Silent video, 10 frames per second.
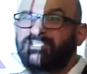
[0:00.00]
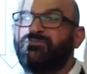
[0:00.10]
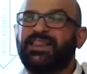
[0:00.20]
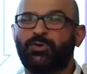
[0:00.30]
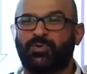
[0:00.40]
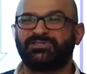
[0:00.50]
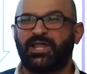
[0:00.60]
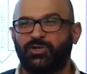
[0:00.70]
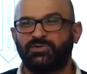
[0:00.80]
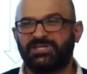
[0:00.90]
and developers
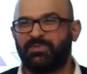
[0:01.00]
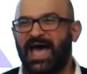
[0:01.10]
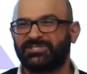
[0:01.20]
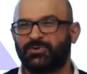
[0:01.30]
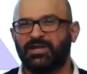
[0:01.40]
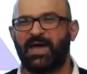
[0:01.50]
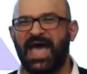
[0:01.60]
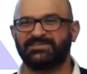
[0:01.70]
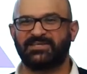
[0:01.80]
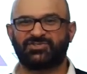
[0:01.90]
that are using PaaS, right?
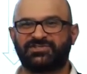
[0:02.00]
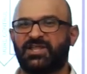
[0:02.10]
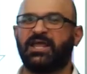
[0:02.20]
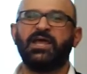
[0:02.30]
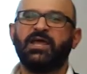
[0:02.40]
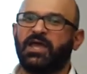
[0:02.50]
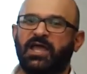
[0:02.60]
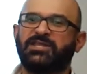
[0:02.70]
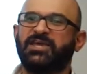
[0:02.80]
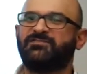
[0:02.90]
PaaS is just like,
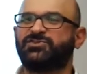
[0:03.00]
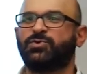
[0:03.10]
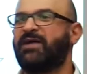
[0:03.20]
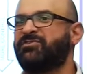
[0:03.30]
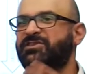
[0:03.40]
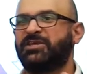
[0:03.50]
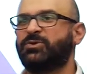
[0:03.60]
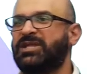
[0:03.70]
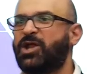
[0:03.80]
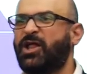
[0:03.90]
it gives you everything
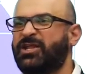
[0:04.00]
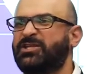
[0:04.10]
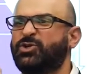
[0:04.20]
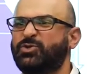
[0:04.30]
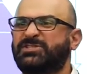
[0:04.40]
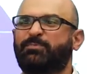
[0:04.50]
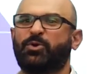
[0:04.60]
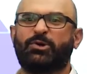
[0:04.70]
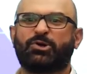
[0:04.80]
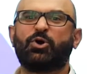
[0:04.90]
you need. All you need to do is
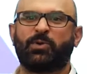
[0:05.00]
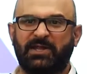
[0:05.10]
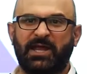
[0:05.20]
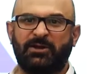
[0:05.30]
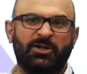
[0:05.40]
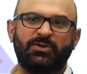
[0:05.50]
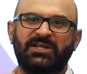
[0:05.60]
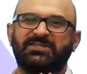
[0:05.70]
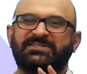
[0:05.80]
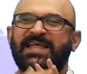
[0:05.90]
deploy your code in there. You don't
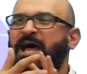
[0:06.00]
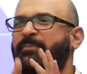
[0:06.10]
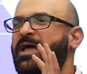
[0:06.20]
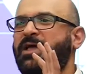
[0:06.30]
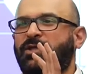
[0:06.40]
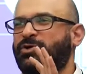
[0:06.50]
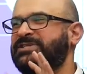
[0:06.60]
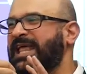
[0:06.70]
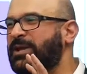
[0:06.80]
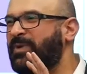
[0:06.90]
need to set up your
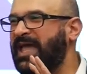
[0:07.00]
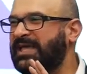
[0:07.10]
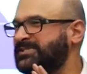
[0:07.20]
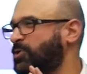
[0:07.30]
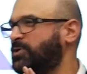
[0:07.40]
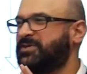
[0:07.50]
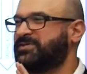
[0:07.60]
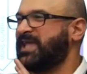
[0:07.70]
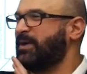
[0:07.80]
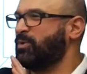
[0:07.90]
database. You don't need to
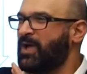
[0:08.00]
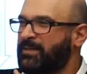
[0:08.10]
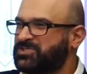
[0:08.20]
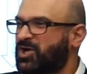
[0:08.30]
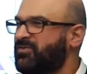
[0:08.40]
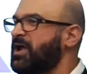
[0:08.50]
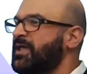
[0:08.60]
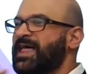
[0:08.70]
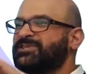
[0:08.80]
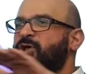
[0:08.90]
set up a web server.
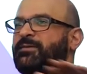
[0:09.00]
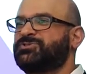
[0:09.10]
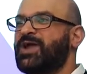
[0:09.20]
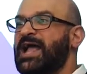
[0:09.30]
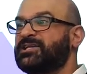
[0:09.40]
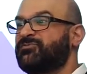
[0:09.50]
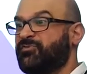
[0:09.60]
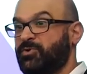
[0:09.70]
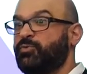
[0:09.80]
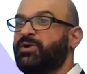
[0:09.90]
That's all abstracted
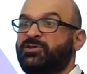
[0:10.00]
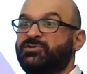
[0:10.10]
from you, but